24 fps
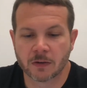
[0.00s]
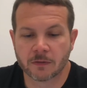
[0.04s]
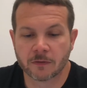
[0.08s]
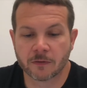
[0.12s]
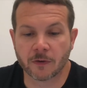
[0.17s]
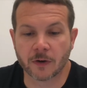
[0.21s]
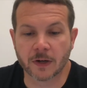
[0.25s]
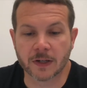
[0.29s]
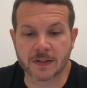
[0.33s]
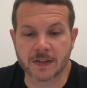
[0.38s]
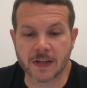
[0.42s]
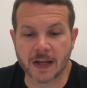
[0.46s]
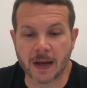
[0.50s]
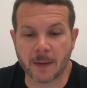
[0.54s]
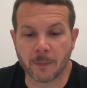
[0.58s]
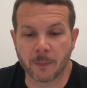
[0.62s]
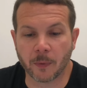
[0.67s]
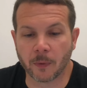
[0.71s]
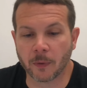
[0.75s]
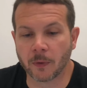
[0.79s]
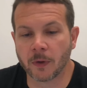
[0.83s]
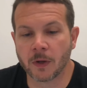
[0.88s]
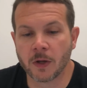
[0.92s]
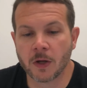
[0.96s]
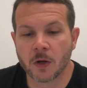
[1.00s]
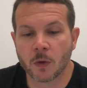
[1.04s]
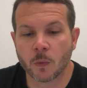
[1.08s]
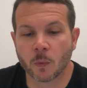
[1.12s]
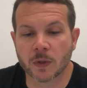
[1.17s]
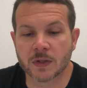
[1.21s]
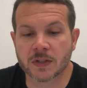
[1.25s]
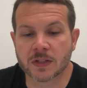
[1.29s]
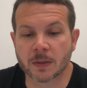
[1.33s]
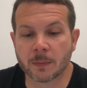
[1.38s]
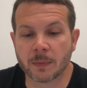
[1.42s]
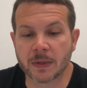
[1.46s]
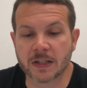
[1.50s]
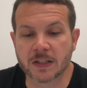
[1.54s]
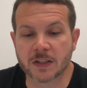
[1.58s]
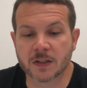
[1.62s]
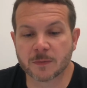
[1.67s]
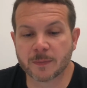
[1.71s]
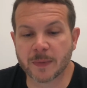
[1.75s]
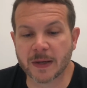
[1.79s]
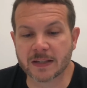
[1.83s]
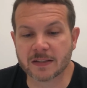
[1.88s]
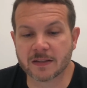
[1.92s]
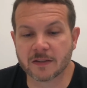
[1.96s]
For example, when somebody
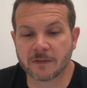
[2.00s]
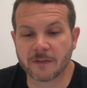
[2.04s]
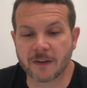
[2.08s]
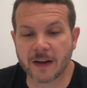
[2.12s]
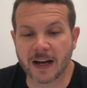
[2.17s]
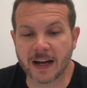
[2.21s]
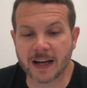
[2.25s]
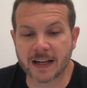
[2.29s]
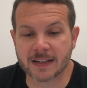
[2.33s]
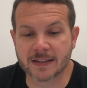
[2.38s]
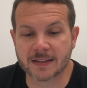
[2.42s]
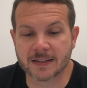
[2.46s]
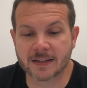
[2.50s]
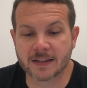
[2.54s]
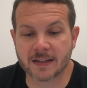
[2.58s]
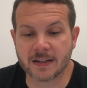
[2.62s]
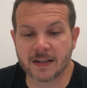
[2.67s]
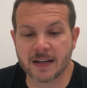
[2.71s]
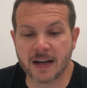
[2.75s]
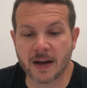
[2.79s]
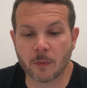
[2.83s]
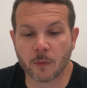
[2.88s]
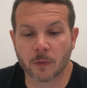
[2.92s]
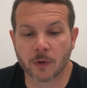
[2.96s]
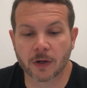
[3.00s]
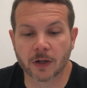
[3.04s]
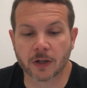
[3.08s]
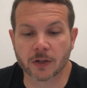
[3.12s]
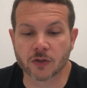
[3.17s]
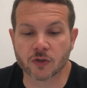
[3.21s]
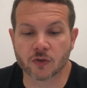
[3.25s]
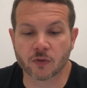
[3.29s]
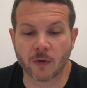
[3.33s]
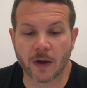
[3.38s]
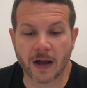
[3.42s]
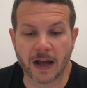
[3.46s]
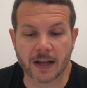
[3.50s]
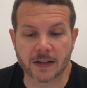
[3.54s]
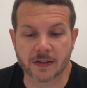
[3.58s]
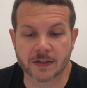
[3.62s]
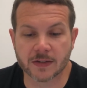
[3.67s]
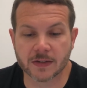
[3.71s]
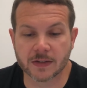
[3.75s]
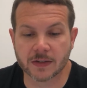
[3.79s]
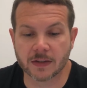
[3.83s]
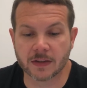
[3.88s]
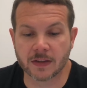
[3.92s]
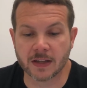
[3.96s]
specifies the network
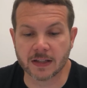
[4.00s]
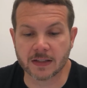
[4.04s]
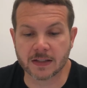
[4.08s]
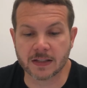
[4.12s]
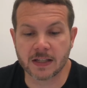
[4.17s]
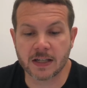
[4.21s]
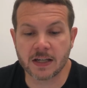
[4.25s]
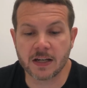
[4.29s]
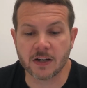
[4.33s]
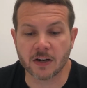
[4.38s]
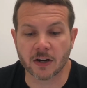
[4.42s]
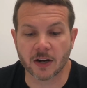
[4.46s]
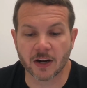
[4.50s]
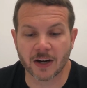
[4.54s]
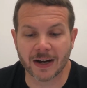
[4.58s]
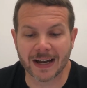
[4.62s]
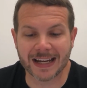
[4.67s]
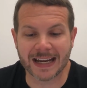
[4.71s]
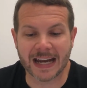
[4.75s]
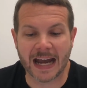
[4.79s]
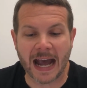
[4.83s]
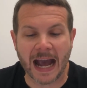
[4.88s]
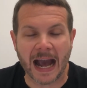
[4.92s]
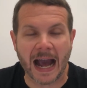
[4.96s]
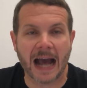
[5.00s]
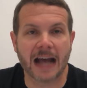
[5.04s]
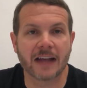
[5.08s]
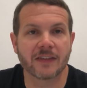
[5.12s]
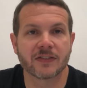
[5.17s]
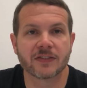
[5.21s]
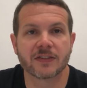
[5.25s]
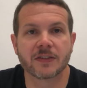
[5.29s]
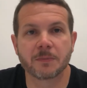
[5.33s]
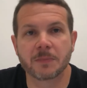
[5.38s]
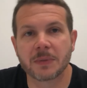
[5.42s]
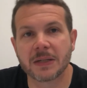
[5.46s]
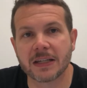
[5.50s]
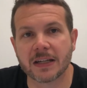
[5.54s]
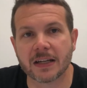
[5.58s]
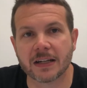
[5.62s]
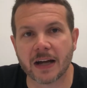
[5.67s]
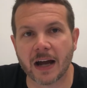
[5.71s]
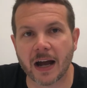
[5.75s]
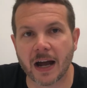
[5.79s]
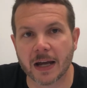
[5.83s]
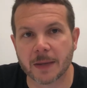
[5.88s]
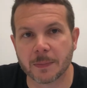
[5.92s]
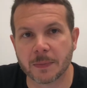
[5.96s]
address that's here, it has to be
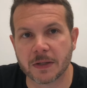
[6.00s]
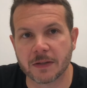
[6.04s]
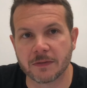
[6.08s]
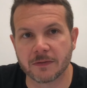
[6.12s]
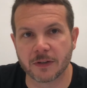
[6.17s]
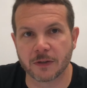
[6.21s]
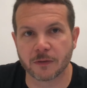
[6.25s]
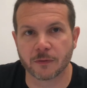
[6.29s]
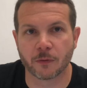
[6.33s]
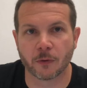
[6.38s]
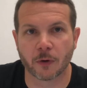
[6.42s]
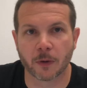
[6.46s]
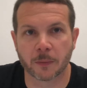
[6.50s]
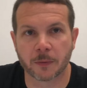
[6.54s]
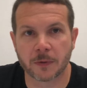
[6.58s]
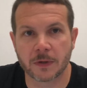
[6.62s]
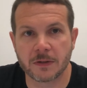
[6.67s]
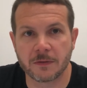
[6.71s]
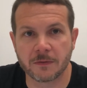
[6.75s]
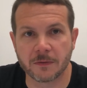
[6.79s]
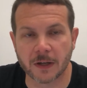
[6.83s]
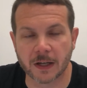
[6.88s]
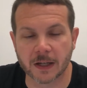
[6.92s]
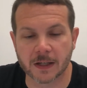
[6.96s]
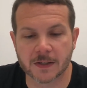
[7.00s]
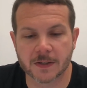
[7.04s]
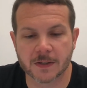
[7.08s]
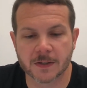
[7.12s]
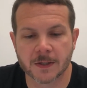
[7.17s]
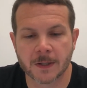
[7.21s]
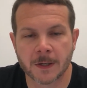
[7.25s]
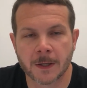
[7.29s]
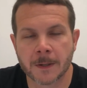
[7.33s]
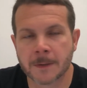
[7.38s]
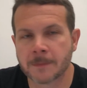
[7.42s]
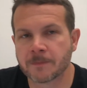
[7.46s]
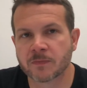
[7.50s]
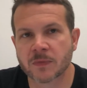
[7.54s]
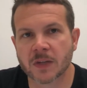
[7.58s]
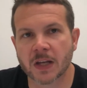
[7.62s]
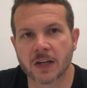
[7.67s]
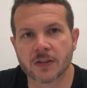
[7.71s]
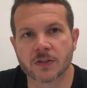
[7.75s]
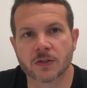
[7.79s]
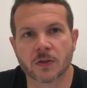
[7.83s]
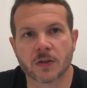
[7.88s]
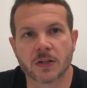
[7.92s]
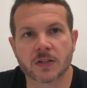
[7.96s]
an IPv4 prefix.
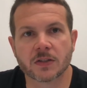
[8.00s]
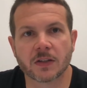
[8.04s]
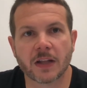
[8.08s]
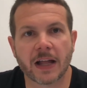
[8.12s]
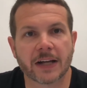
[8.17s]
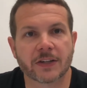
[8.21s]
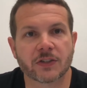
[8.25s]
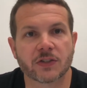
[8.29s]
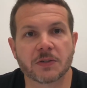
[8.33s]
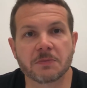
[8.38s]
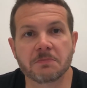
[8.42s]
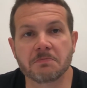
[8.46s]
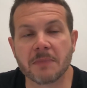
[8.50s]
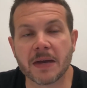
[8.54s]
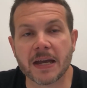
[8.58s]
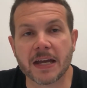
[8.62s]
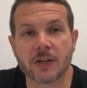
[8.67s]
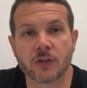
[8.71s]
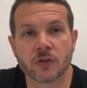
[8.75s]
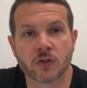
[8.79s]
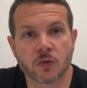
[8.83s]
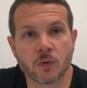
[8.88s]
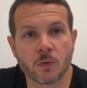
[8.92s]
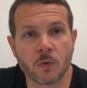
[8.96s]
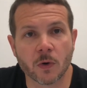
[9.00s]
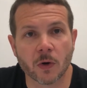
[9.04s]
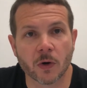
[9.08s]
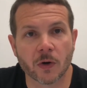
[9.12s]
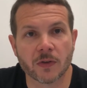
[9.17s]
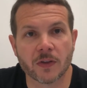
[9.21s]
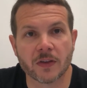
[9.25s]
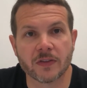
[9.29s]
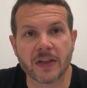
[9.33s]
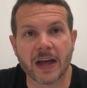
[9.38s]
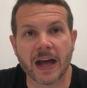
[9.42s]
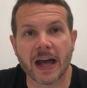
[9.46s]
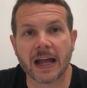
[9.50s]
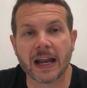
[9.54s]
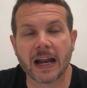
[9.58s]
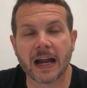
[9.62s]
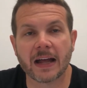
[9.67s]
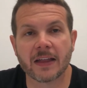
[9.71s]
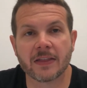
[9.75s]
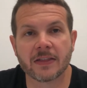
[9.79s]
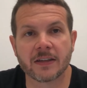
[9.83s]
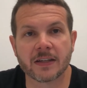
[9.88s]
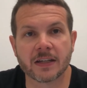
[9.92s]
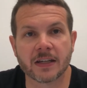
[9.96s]
And so this will actually make sure
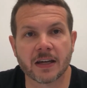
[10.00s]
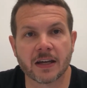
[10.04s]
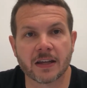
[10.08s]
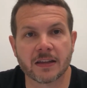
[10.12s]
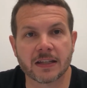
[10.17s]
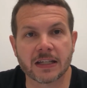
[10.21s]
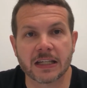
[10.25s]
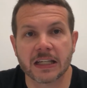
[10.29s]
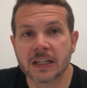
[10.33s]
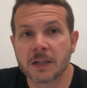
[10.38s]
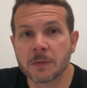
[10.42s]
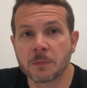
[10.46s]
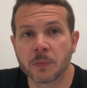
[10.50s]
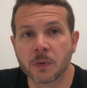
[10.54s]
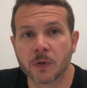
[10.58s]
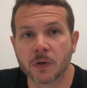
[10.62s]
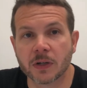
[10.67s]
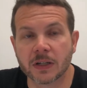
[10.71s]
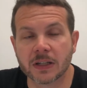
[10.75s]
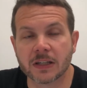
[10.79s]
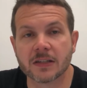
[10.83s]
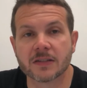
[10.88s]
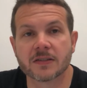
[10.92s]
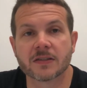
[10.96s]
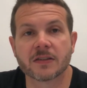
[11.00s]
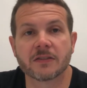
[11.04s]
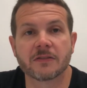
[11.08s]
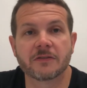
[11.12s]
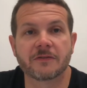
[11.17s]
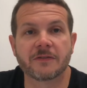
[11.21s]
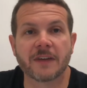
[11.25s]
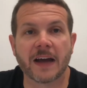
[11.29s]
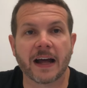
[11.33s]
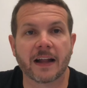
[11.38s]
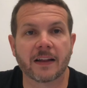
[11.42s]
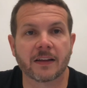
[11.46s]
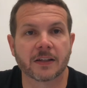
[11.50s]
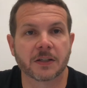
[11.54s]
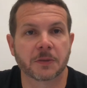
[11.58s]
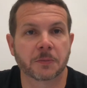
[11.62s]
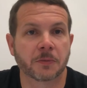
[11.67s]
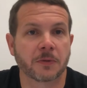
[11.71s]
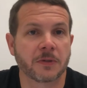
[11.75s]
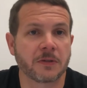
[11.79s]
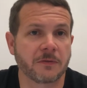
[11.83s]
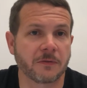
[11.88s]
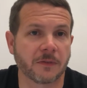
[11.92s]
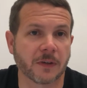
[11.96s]
that, the input is a valid
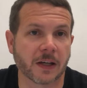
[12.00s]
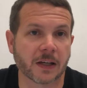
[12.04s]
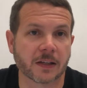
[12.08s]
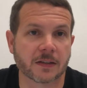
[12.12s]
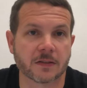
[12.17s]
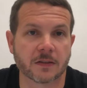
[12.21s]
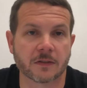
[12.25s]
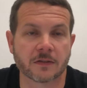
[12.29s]
prefix.